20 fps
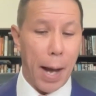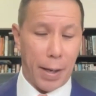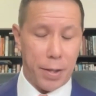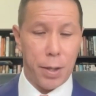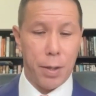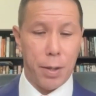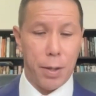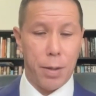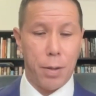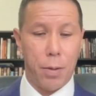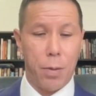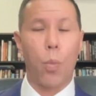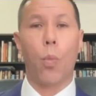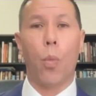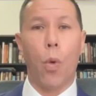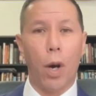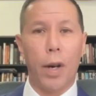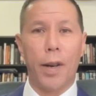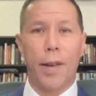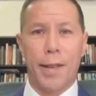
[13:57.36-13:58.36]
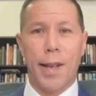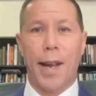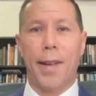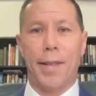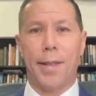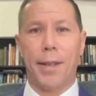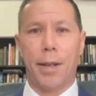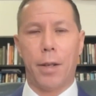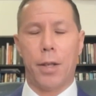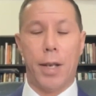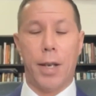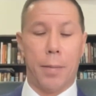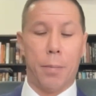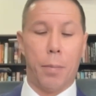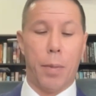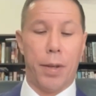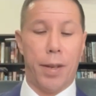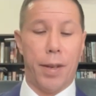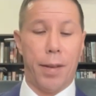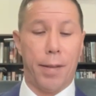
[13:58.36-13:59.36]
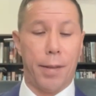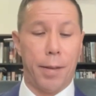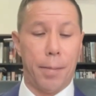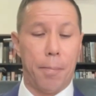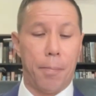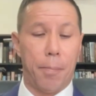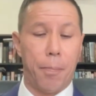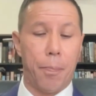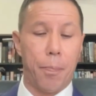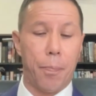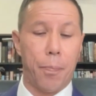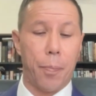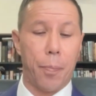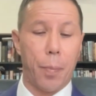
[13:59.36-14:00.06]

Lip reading: But what has ASIC done with this?